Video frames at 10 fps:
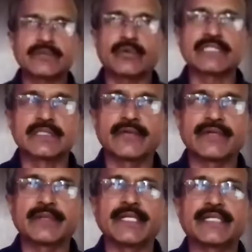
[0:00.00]
given in
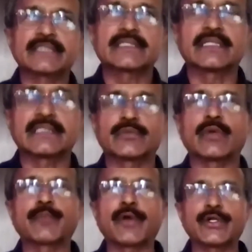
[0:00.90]
meters? There's
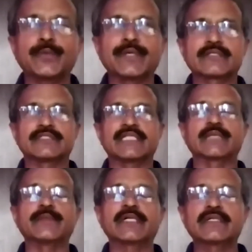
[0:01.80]
1.2 meters, is nothing but